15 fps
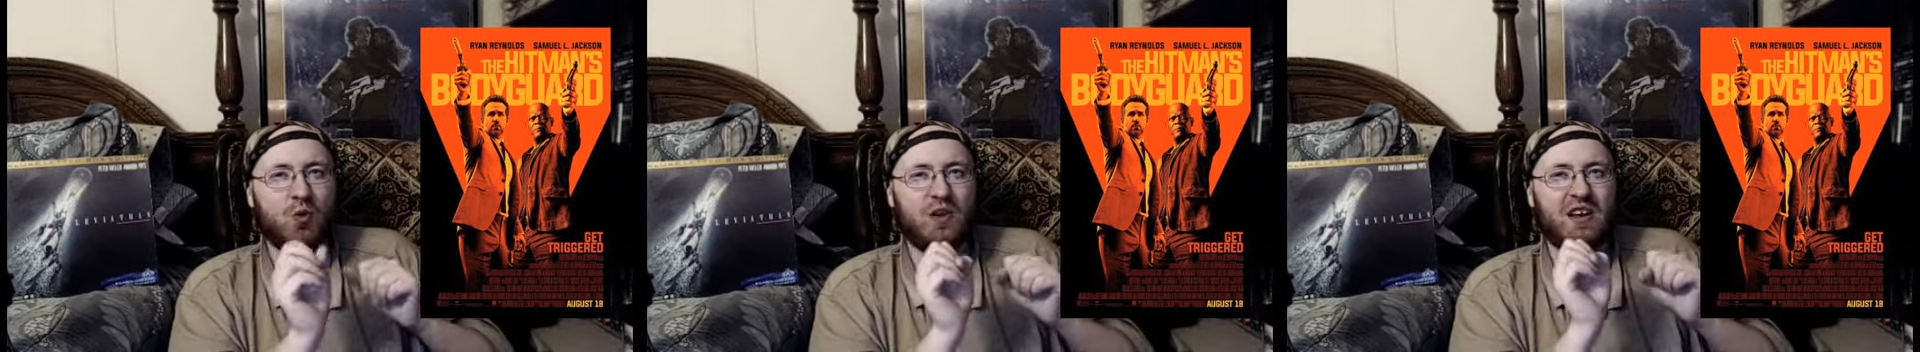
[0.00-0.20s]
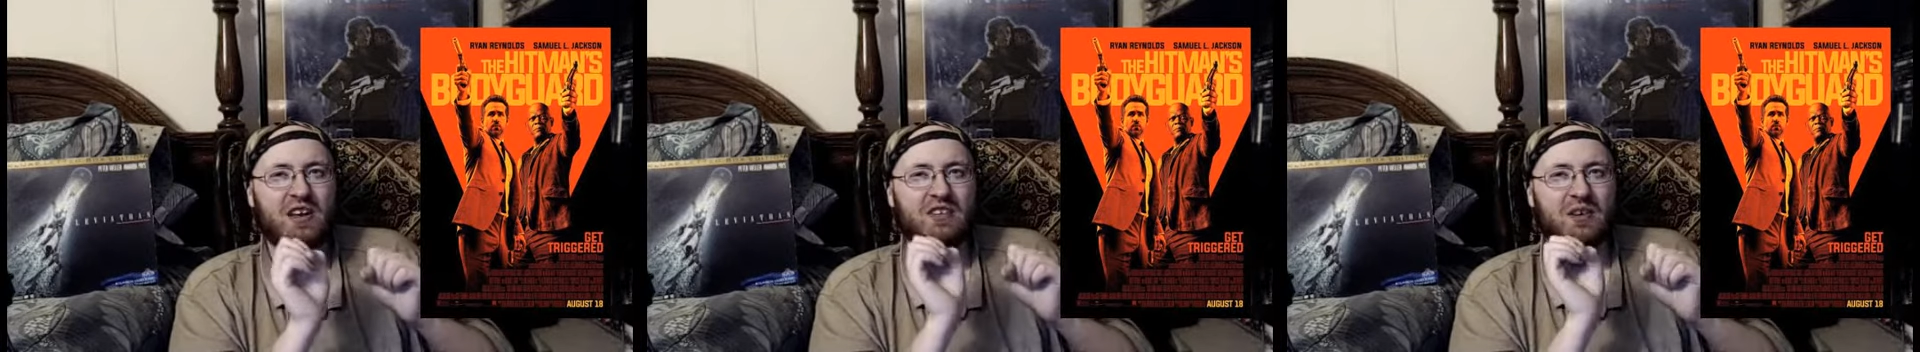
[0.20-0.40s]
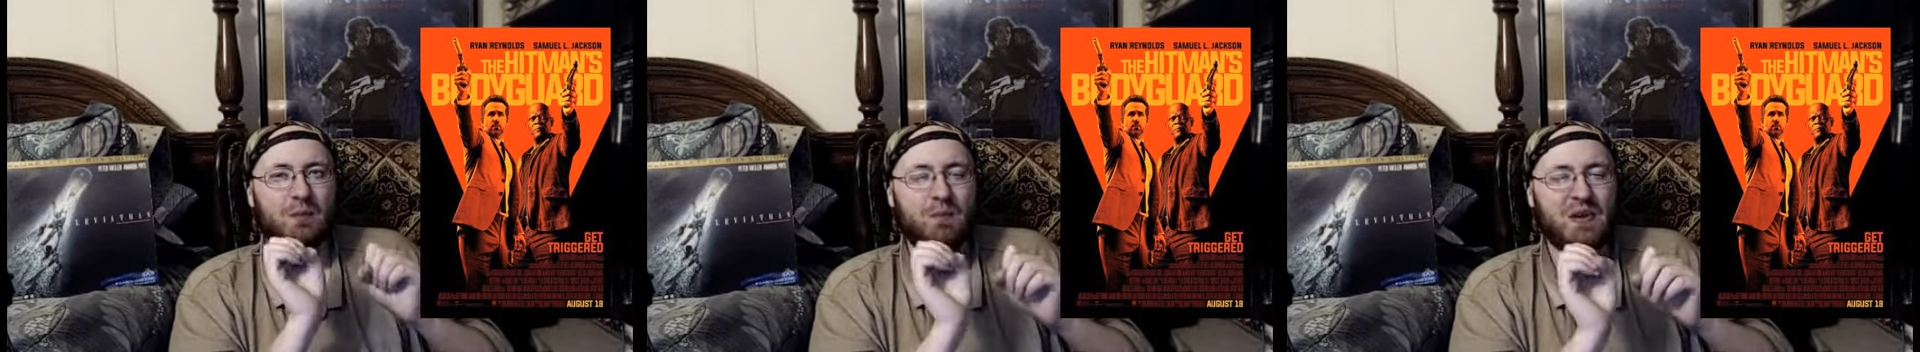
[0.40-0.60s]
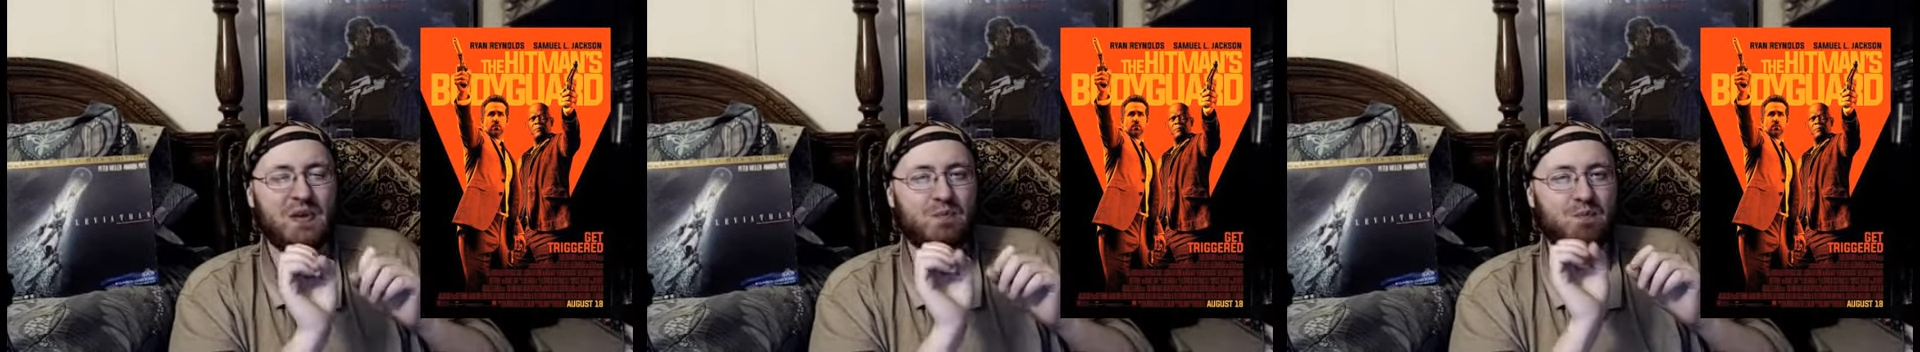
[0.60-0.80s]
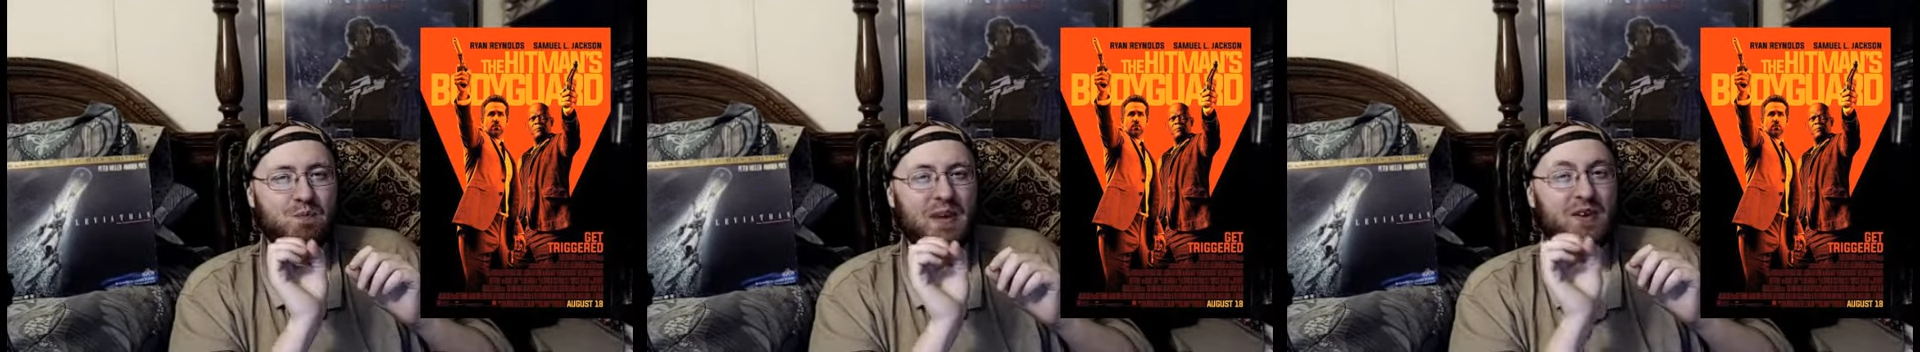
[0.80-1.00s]
is a bit
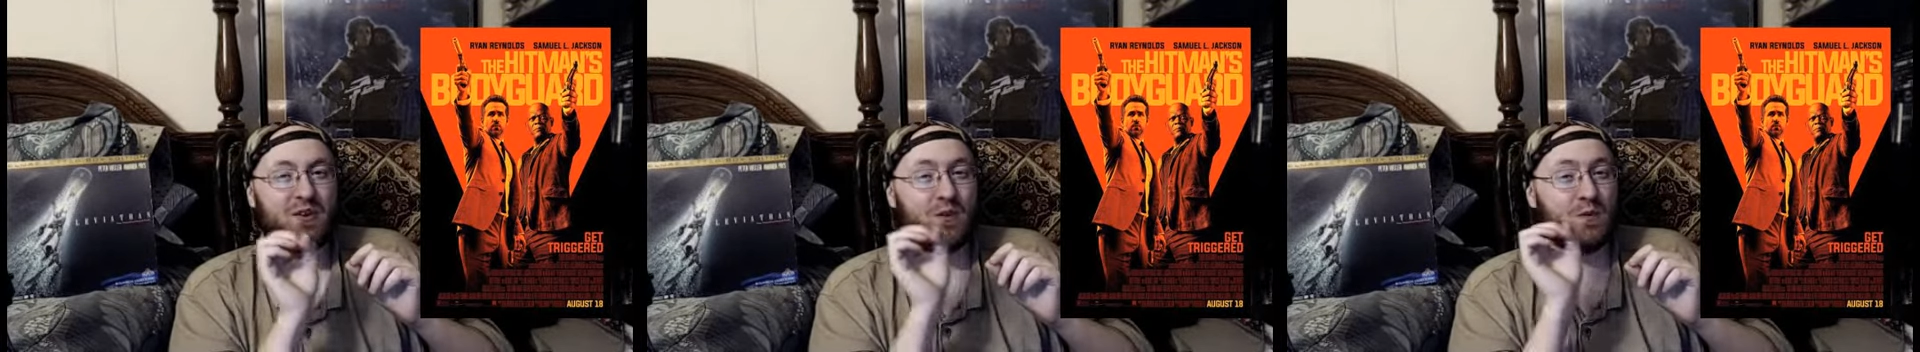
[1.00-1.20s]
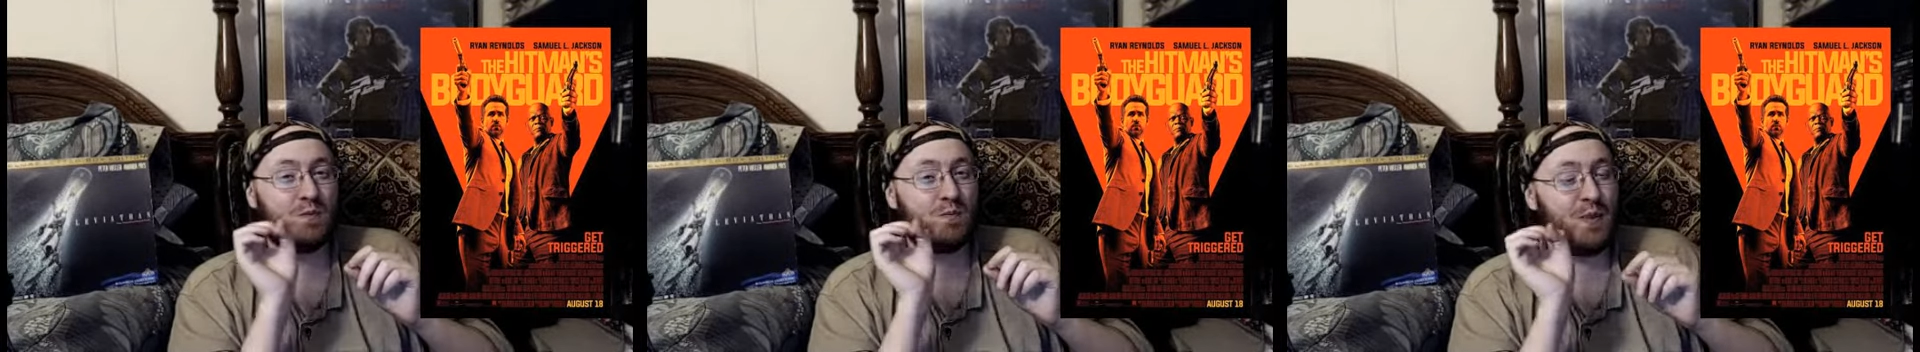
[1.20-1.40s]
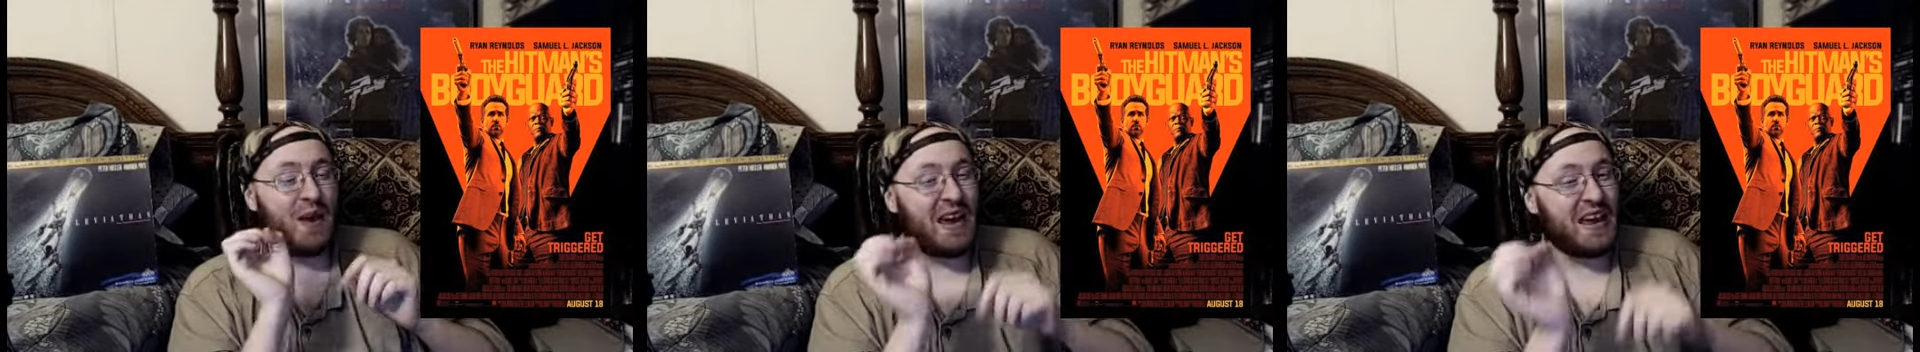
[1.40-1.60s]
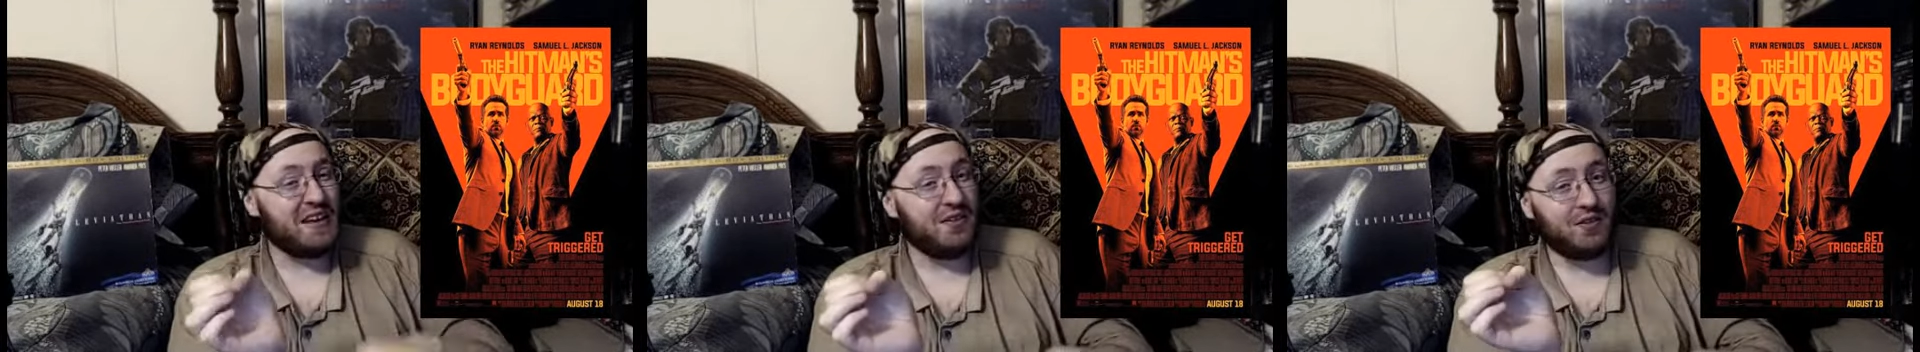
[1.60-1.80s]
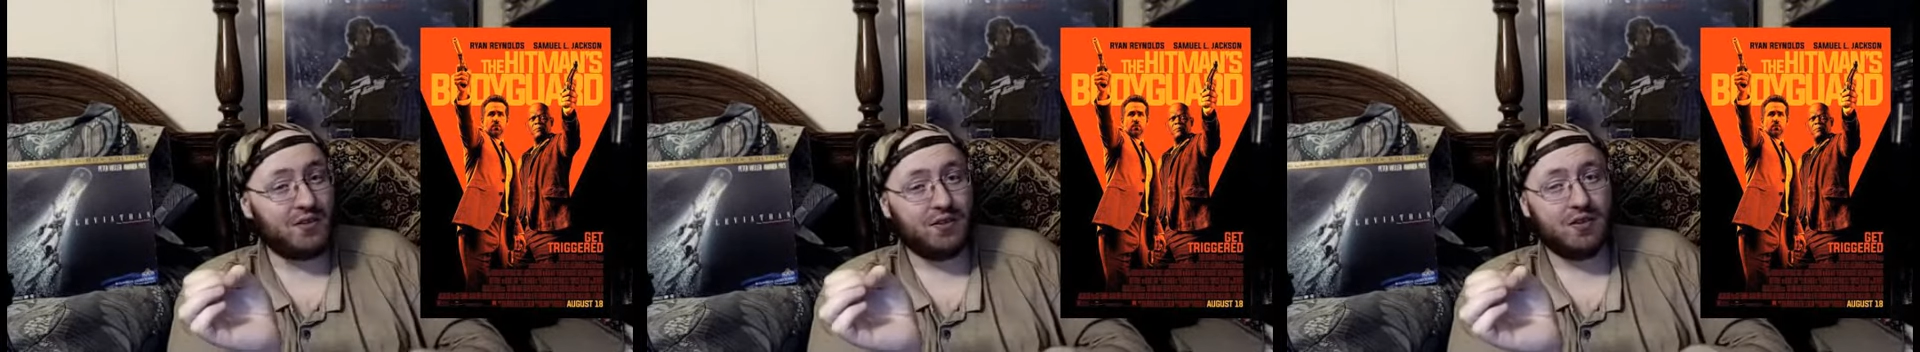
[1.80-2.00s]
better
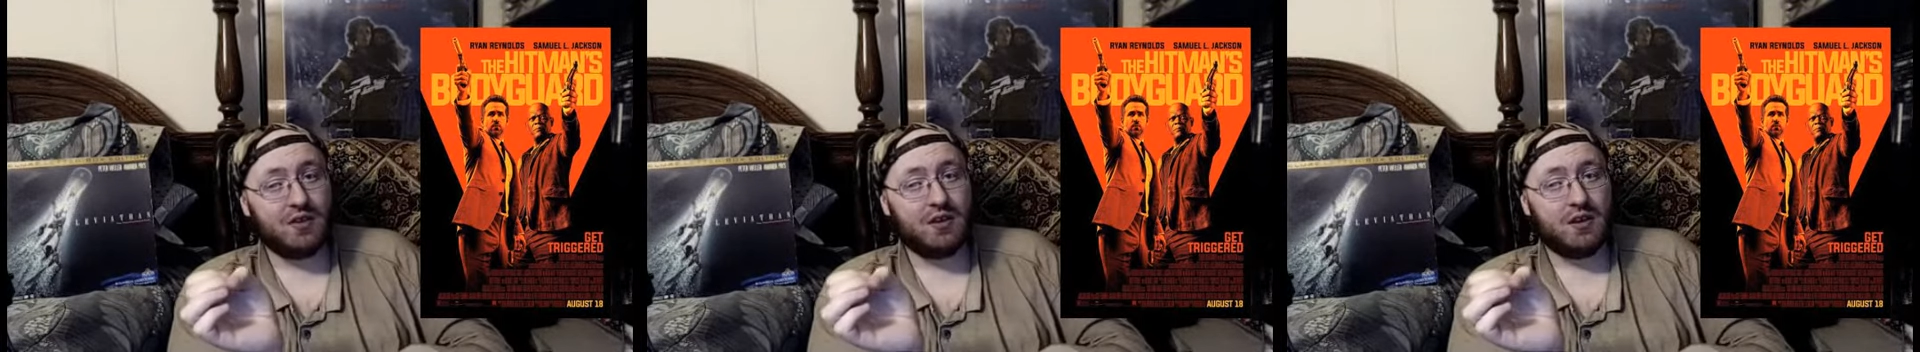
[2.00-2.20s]
paced.